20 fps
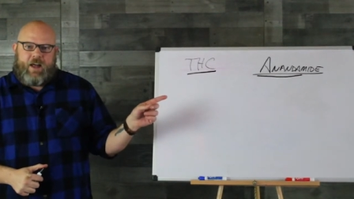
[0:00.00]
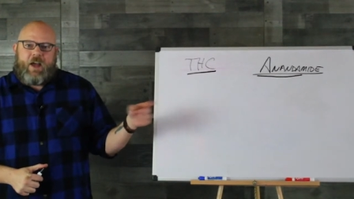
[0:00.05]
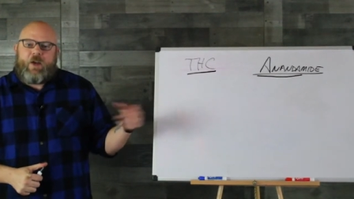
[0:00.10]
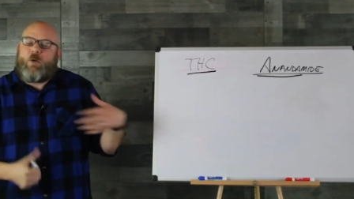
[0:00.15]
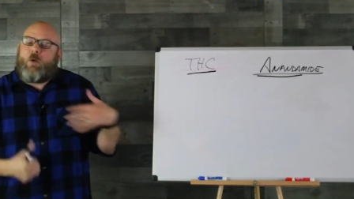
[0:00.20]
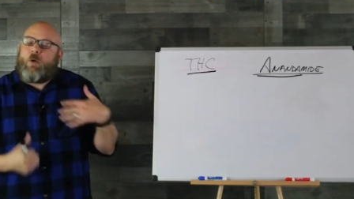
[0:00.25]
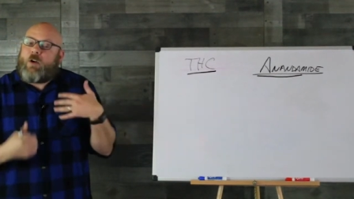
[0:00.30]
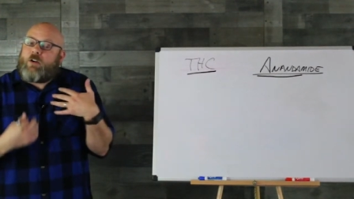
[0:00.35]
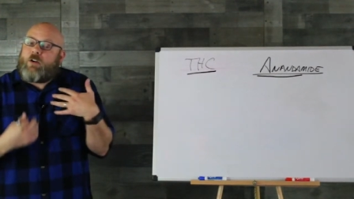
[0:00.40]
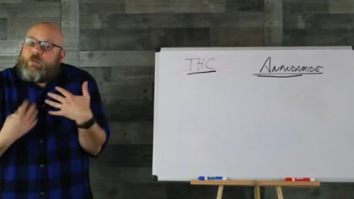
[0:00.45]

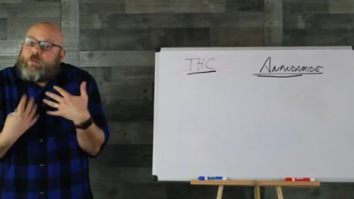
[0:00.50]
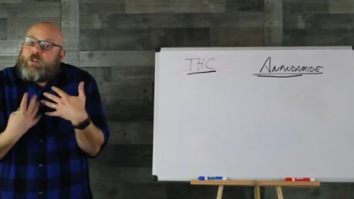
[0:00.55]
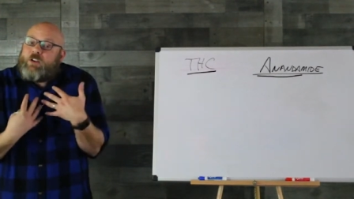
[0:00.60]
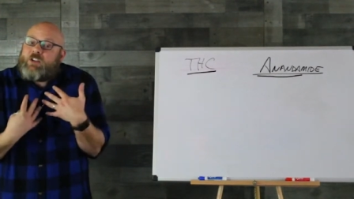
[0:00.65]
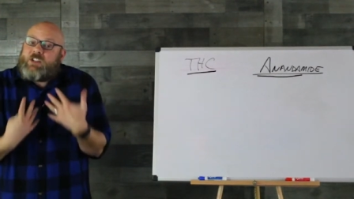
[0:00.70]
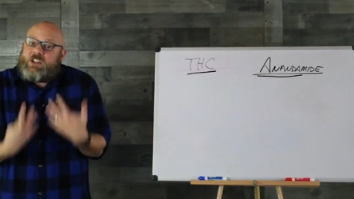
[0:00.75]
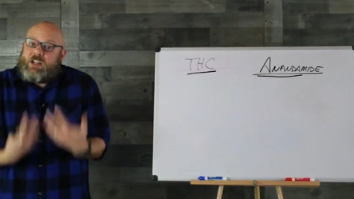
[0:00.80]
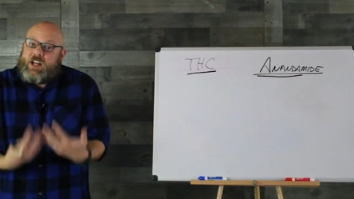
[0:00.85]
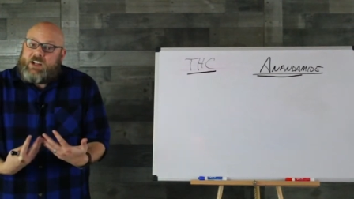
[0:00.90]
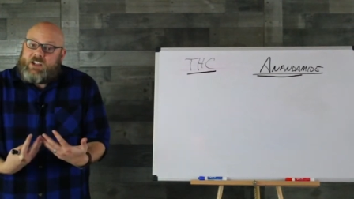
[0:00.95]
In order for
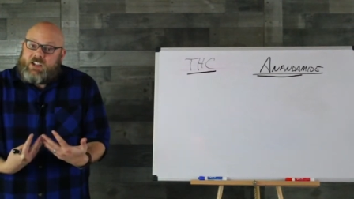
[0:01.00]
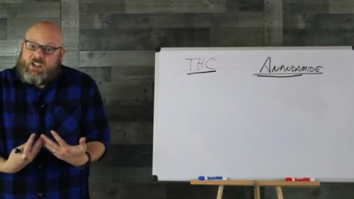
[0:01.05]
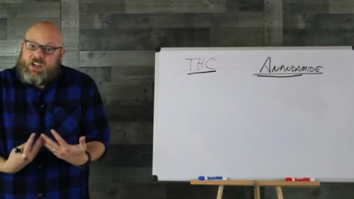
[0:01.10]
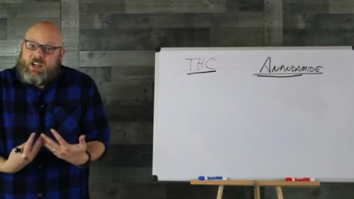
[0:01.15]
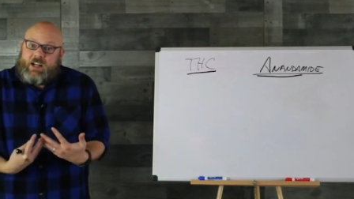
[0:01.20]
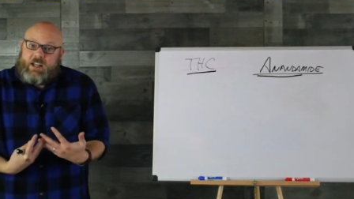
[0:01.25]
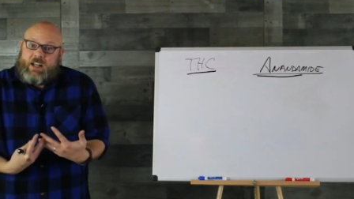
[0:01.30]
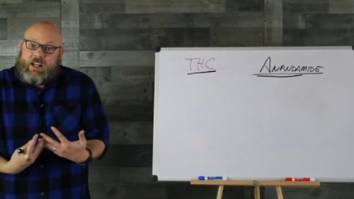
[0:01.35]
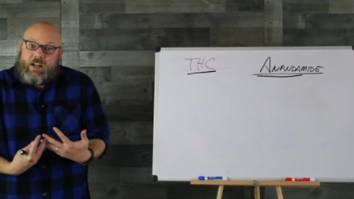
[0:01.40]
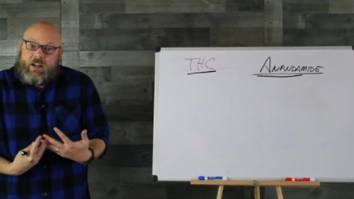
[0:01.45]

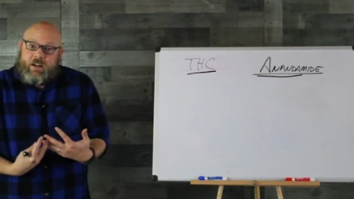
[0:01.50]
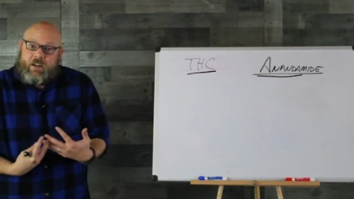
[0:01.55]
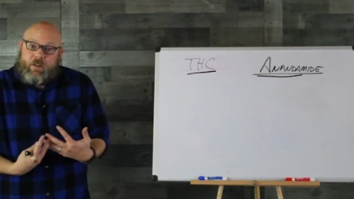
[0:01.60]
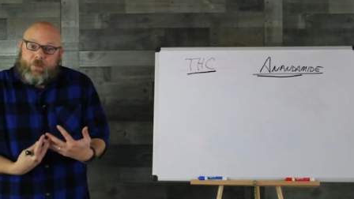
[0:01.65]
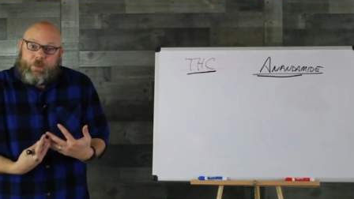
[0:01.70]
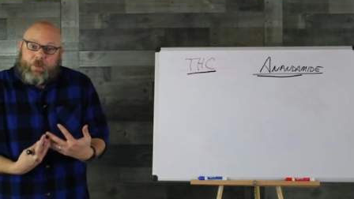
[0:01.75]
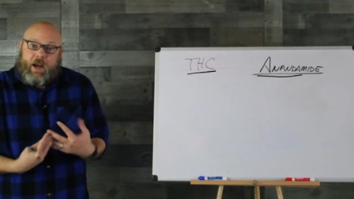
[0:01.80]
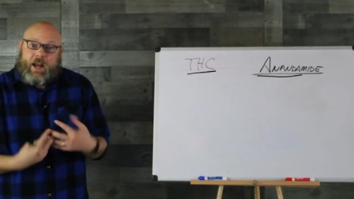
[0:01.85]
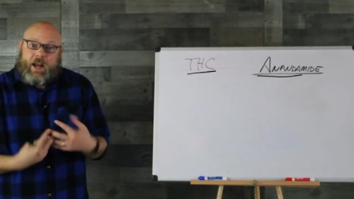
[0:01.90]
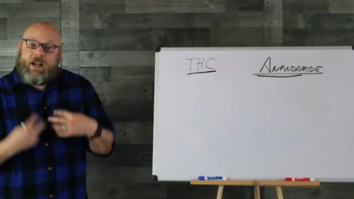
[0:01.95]
THC to get into the
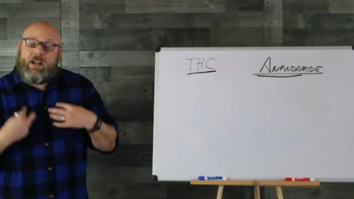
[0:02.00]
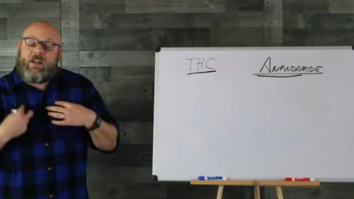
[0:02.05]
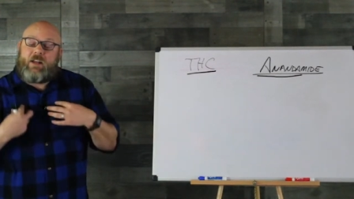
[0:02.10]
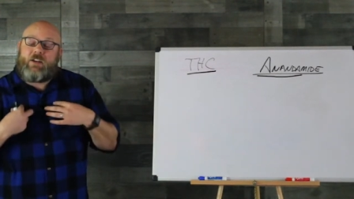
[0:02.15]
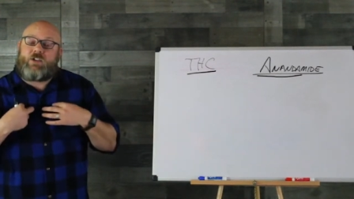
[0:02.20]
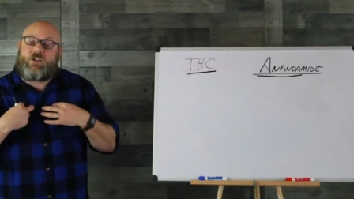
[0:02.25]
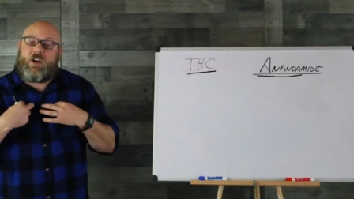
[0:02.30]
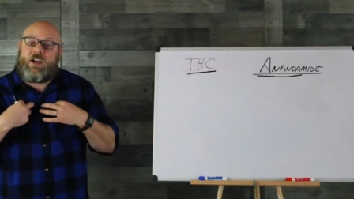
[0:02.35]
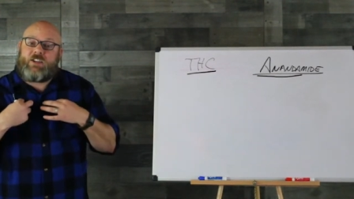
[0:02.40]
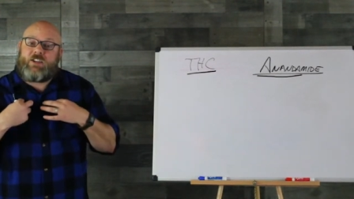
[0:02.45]
brain, it
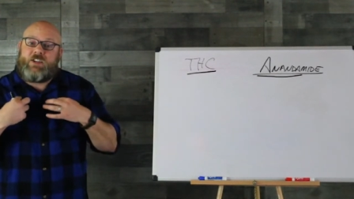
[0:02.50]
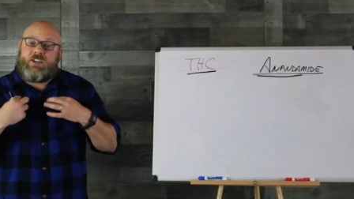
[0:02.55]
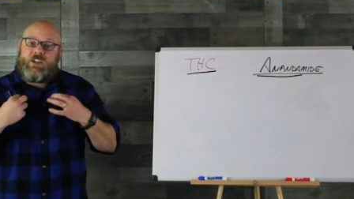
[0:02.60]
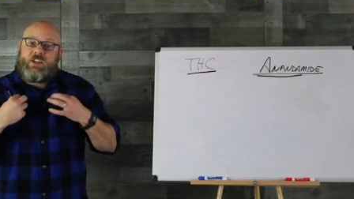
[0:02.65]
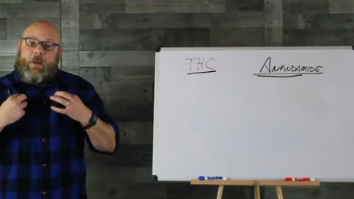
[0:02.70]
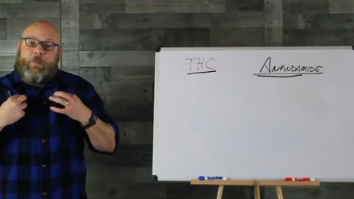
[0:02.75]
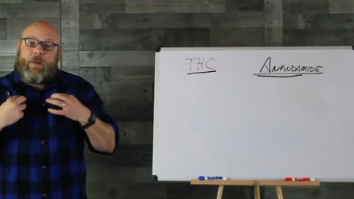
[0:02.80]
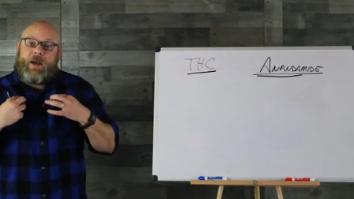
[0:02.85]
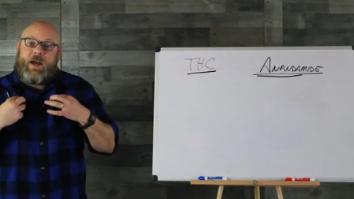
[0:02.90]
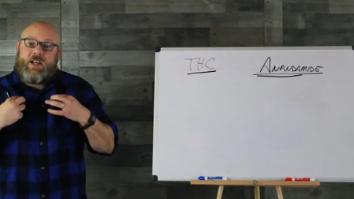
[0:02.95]
dresses
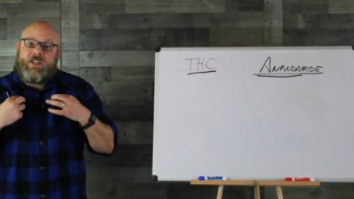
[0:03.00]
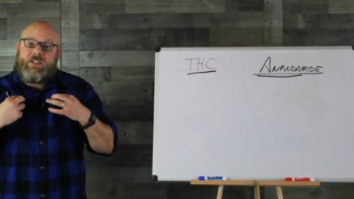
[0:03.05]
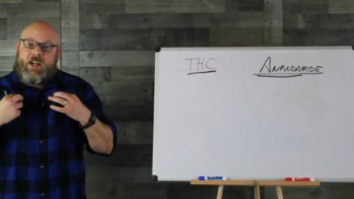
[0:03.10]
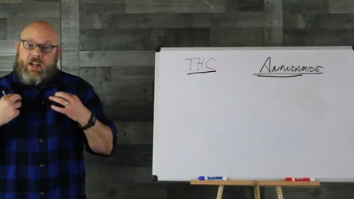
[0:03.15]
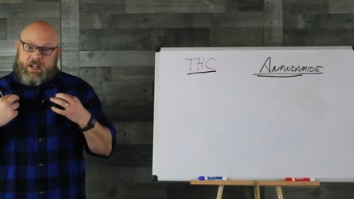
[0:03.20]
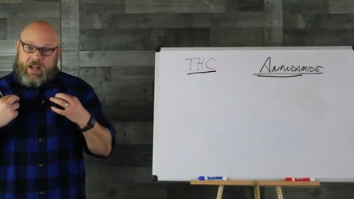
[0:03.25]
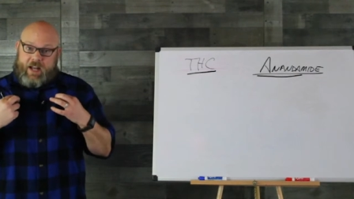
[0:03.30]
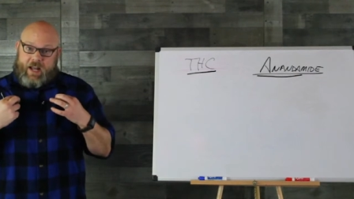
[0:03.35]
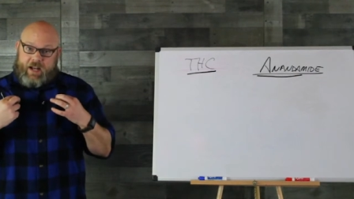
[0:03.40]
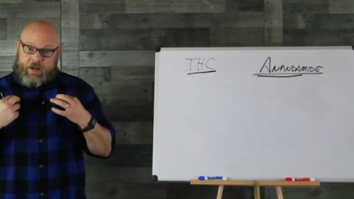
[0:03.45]
up as
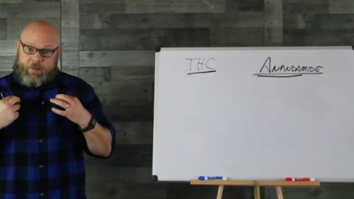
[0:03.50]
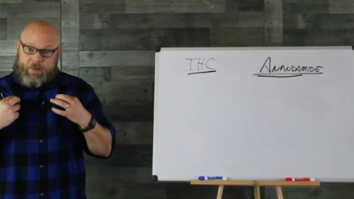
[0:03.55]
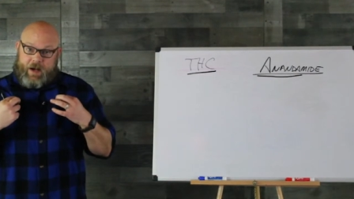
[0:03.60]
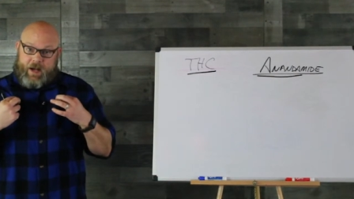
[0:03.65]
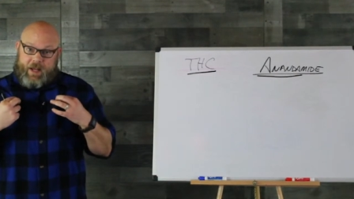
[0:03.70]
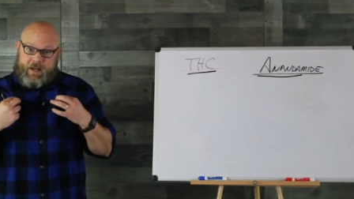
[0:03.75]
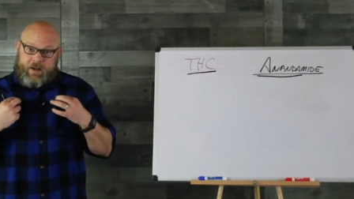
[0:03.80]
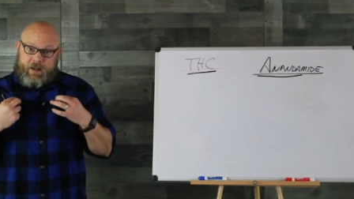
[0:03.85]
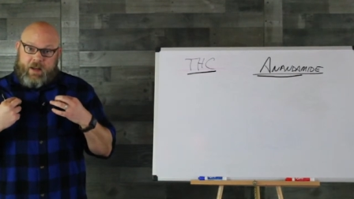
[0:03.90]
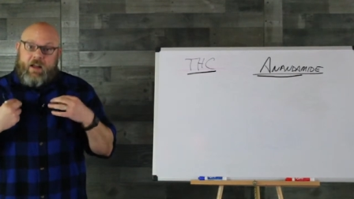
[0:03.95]

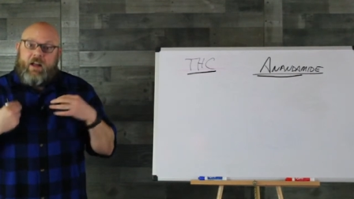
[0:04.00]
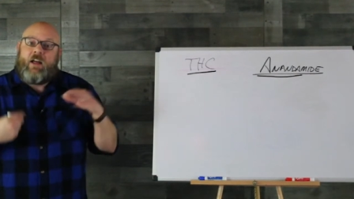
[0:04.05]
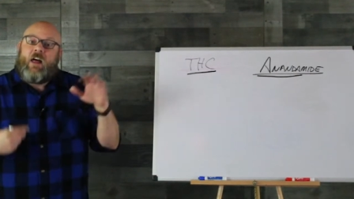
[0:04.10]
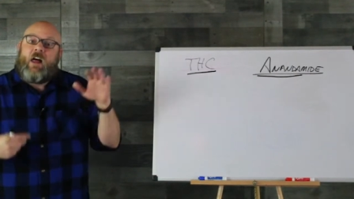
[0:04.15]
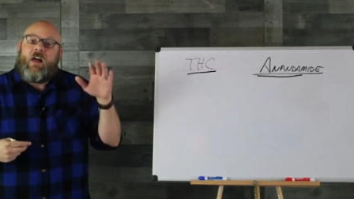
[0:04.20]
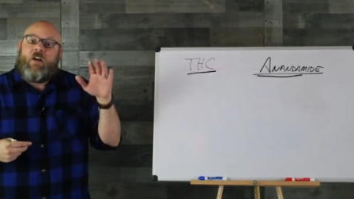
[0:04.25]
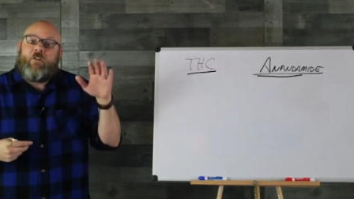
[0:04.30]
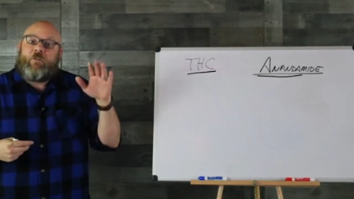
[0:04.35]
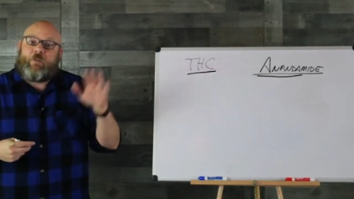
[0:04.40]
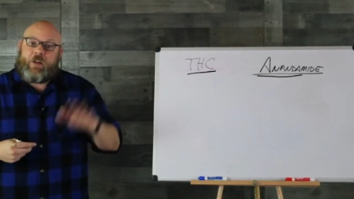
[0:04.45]
anandamide
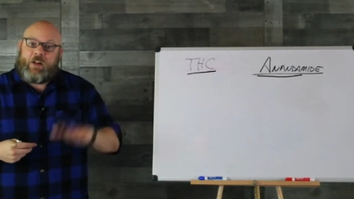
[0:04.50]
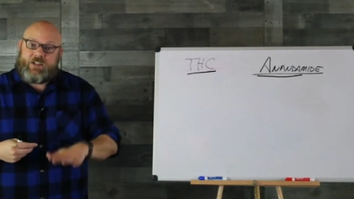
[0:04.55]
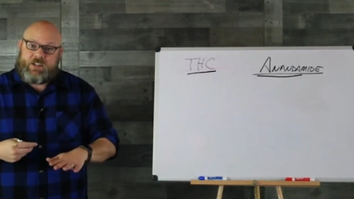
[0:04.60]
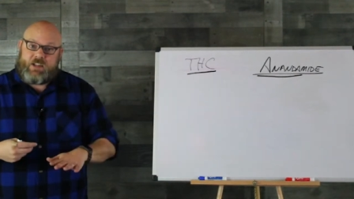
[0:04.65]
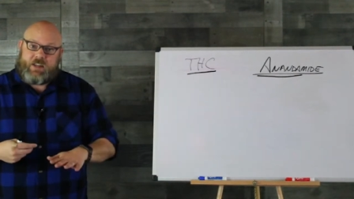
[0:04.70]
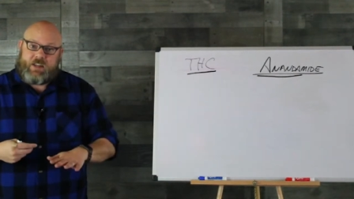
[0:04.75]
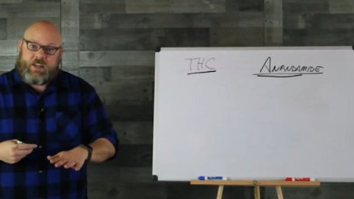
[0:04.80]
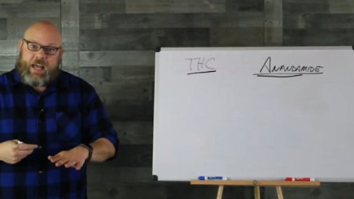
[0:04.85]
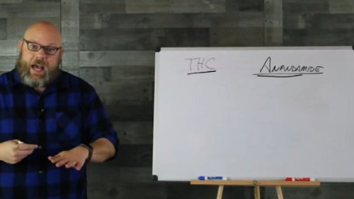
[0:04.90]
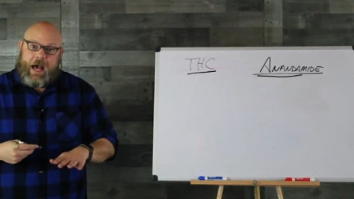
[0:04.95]
floods
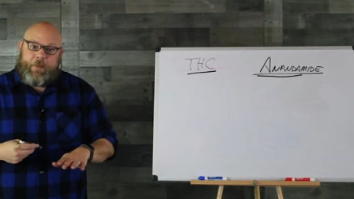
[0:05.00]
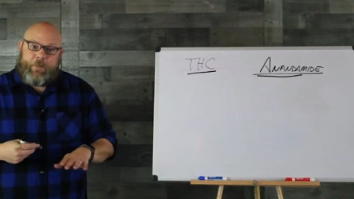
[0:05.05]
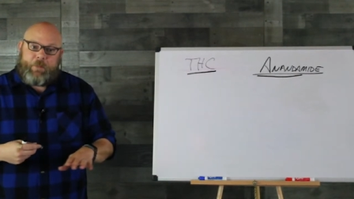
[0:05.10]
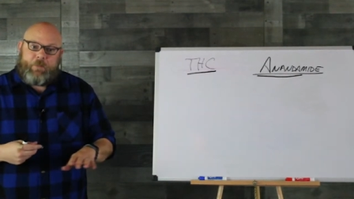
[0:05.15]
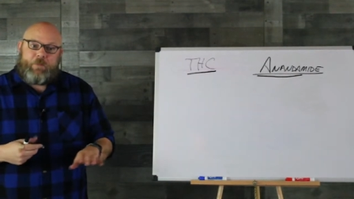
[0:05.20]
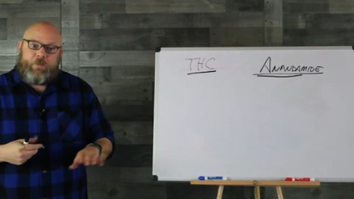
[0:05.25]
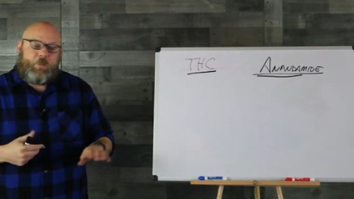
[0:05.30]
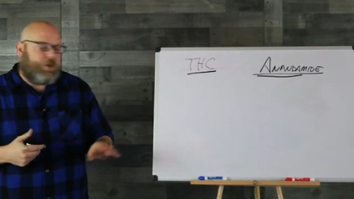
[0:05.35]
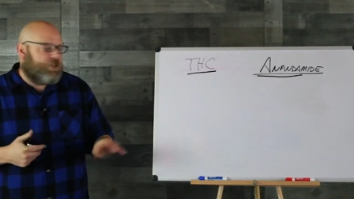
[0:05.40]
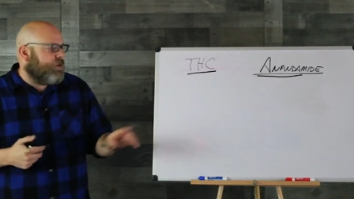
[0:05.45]
the gap,
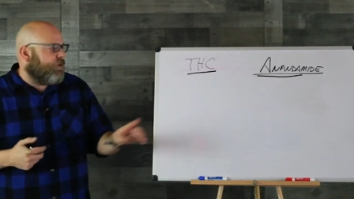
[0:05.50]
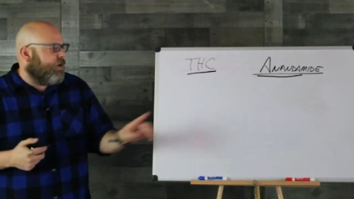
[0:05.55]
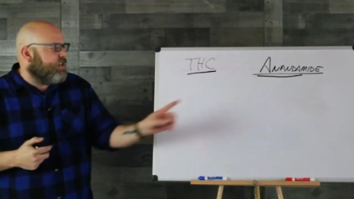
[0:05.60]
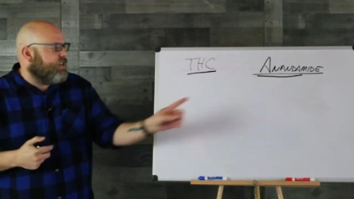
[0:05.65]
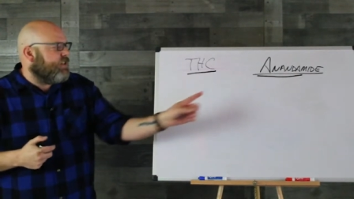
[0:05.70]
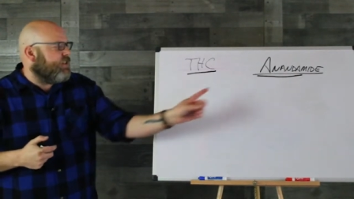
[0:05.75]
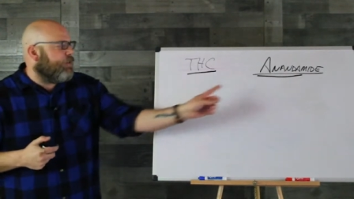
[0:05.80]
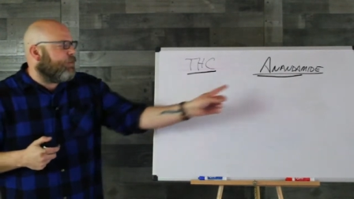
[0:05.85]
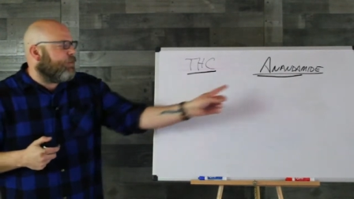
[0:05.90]
which runs the